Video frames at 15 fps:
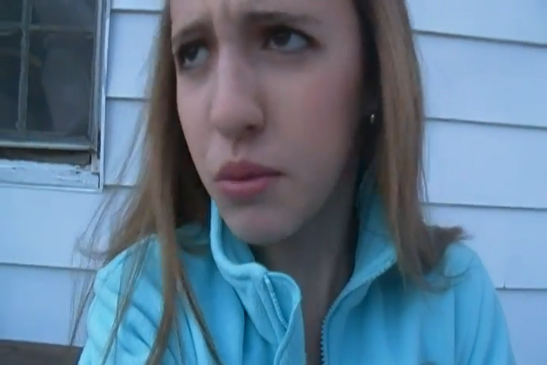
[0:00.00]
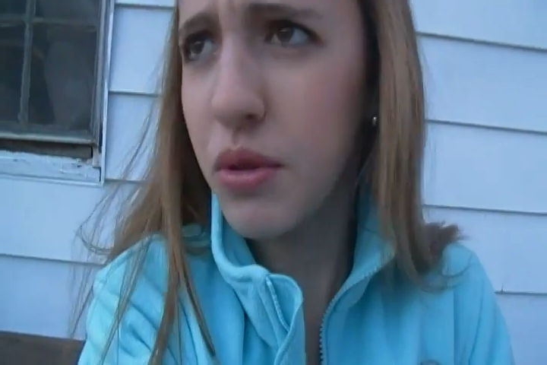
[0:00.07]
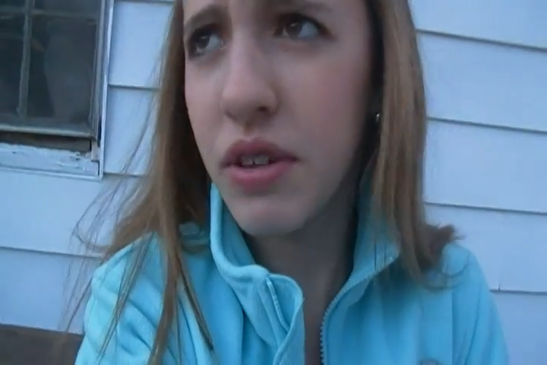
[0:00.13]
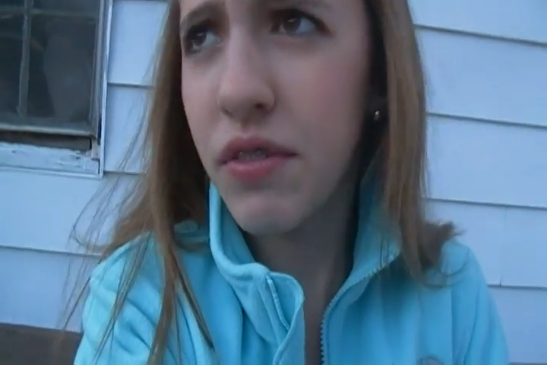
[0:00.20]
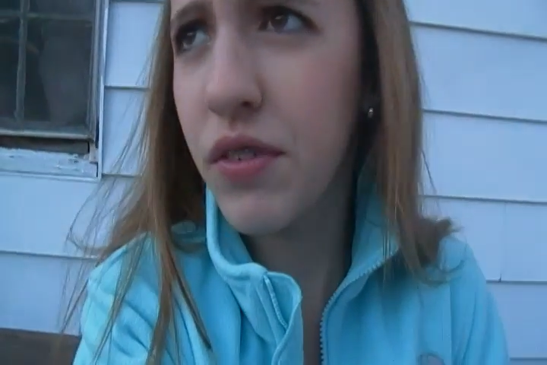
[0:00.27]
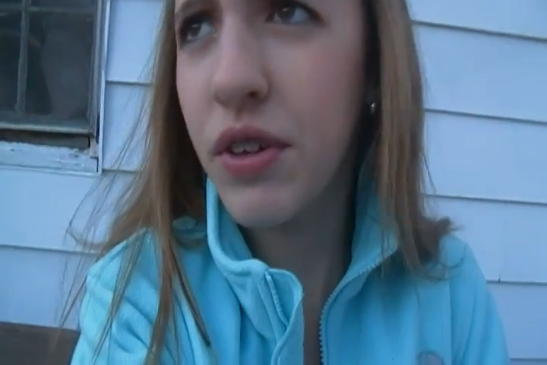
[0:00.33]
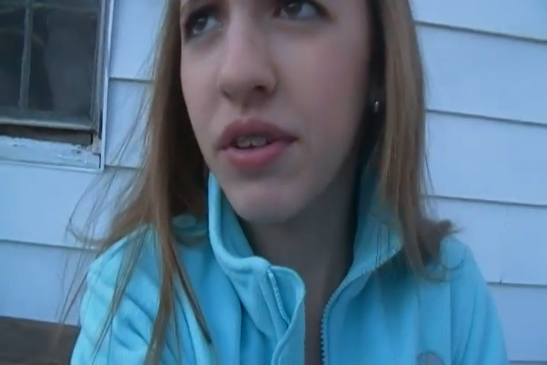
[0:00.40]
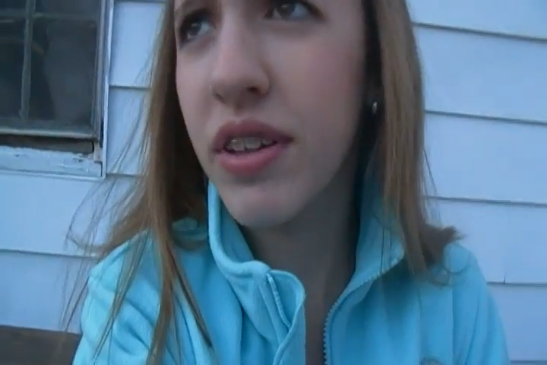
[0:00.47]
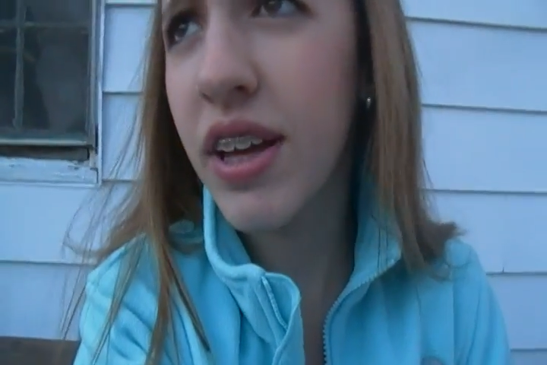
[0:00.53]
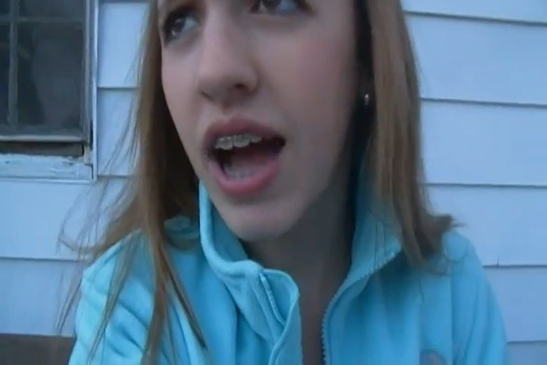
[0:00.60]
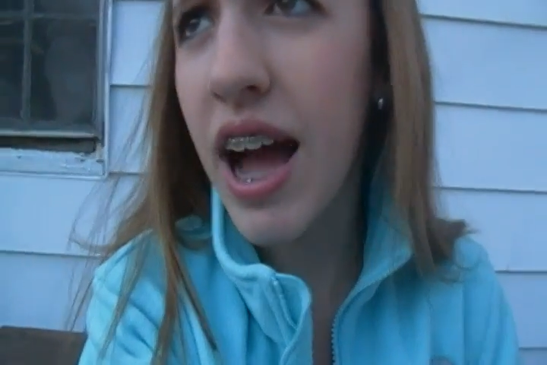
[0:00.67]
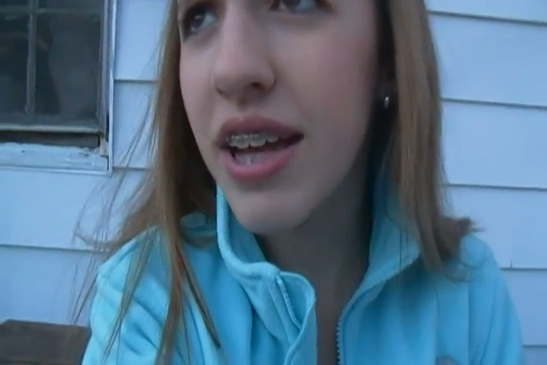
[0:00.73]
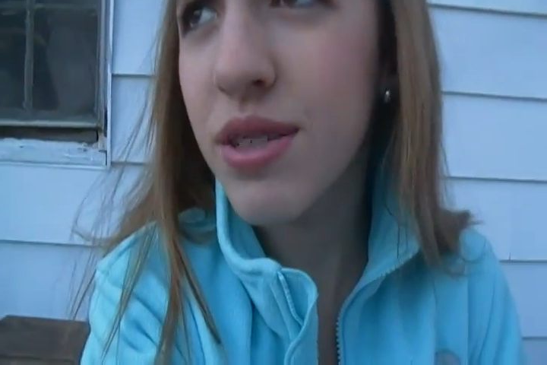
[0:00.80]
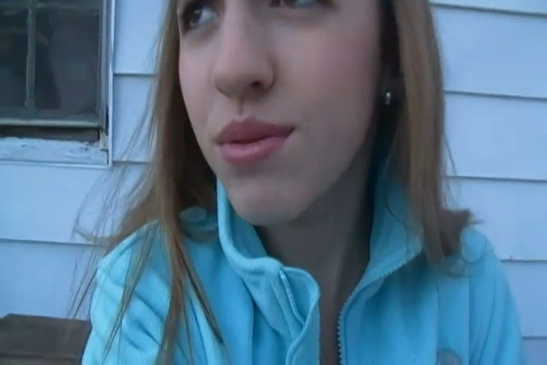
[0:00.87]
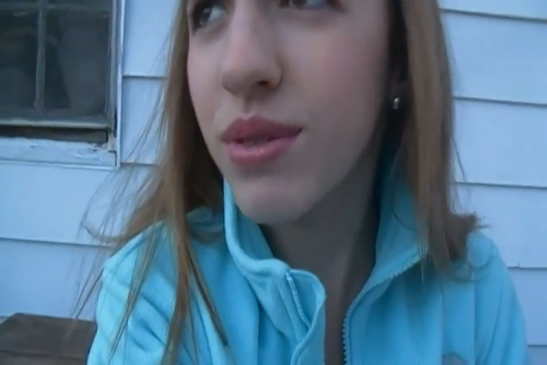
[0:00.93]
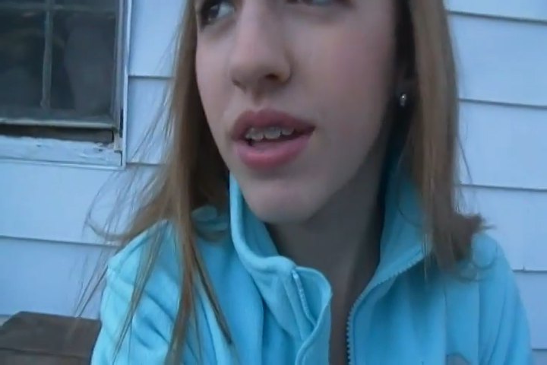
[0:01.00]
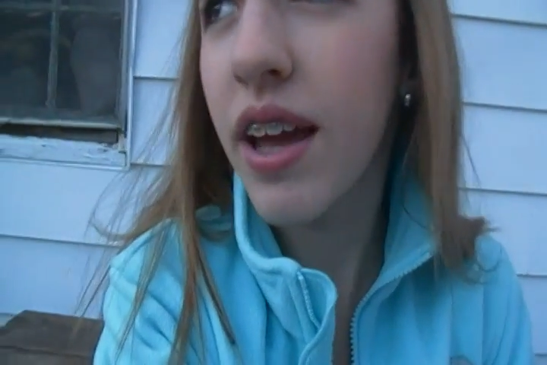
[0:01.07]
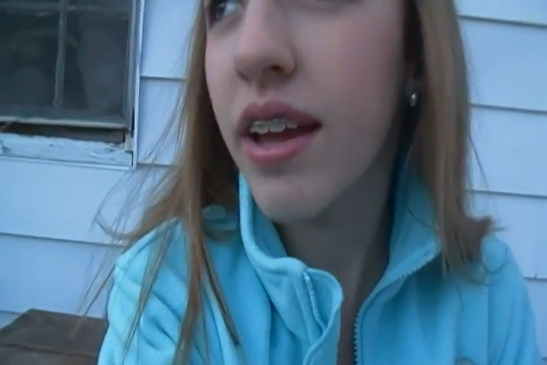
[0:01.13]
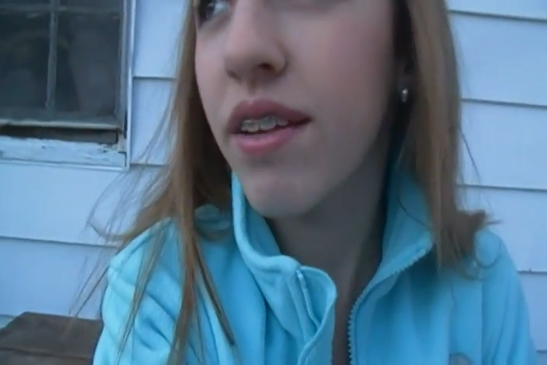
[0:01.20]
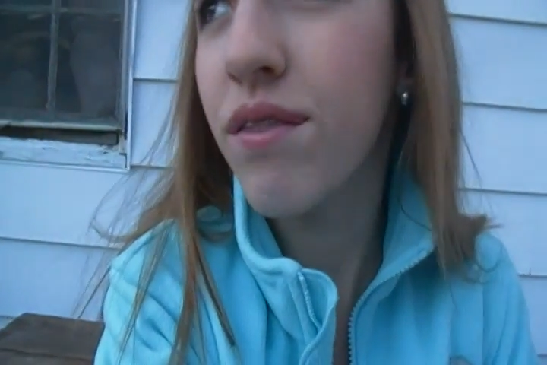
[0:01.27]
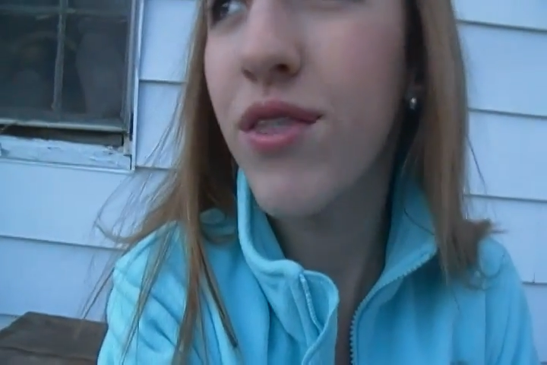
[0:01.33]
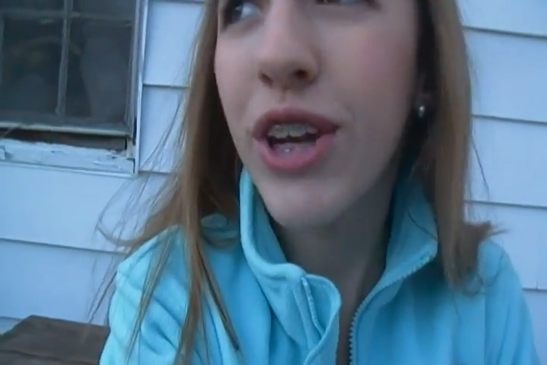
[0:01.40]
well, if you guys would
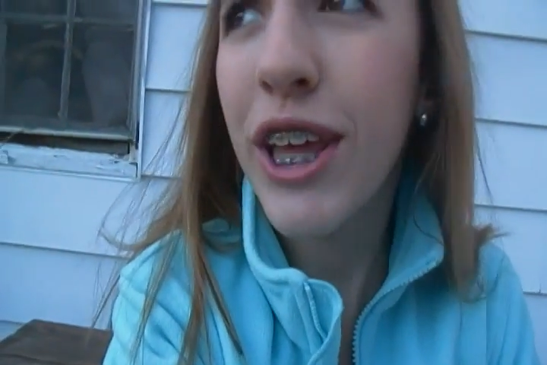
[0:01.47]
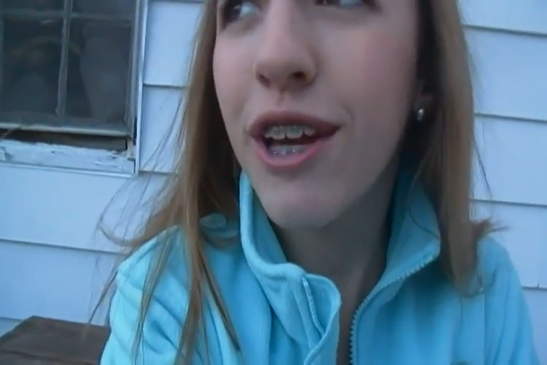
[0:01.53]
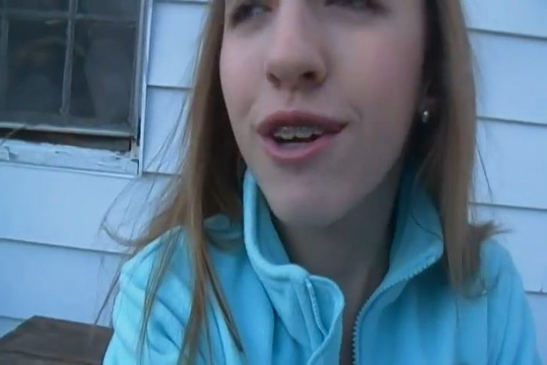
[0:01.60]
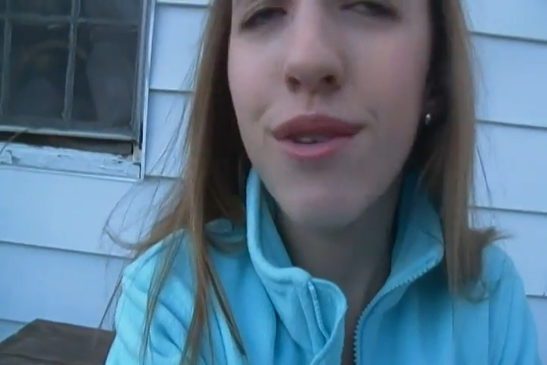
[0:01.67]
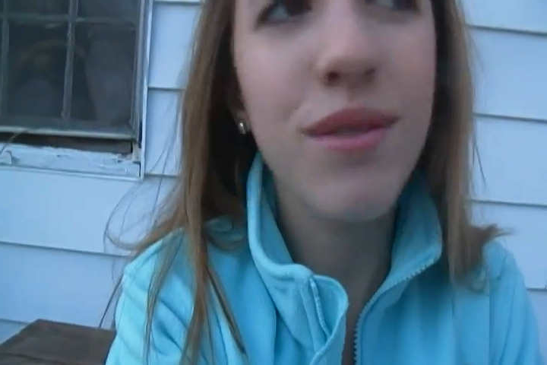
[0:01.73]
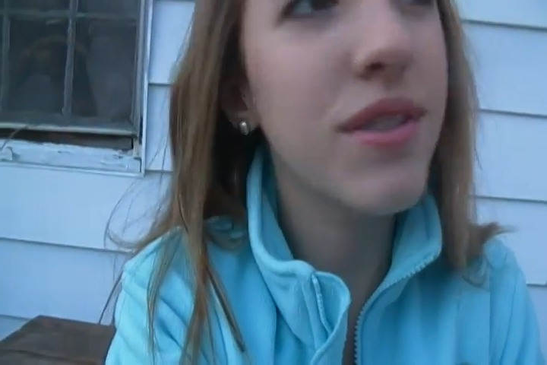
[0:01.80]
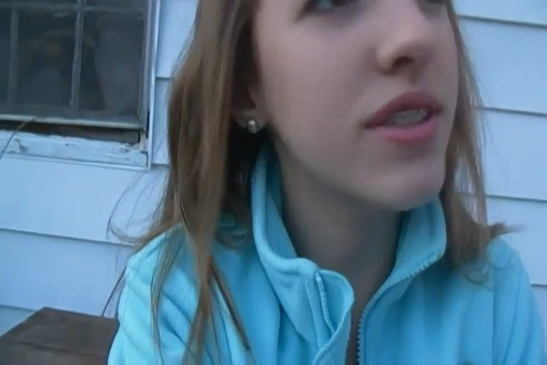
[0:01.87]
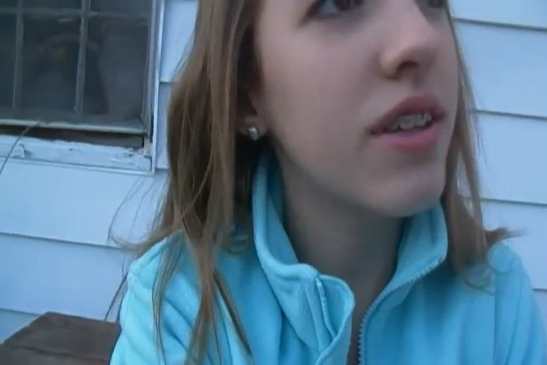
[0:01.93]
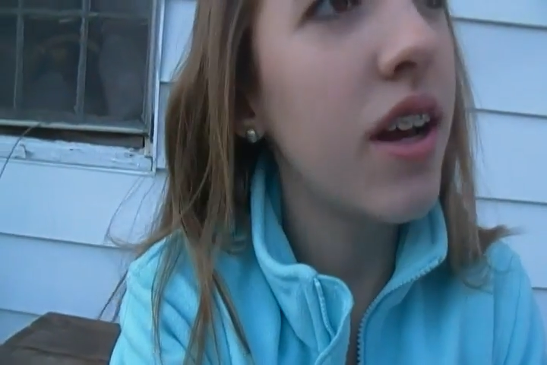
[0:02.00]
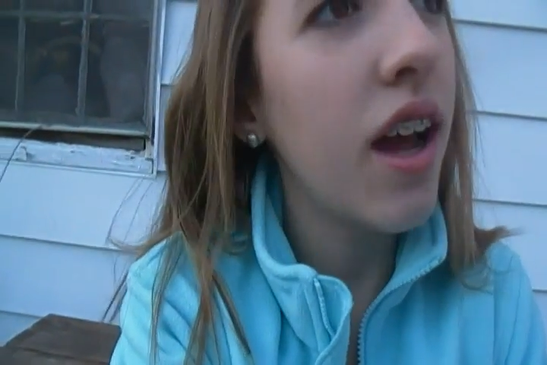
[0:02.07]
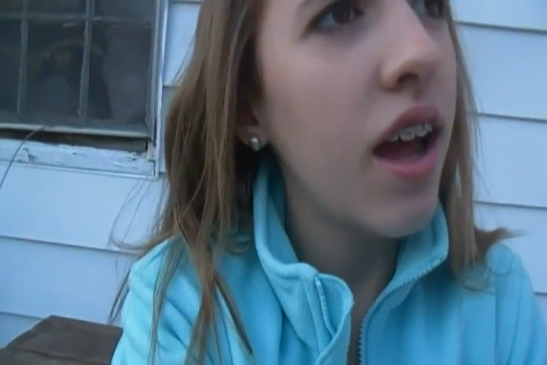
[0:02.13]
like videos,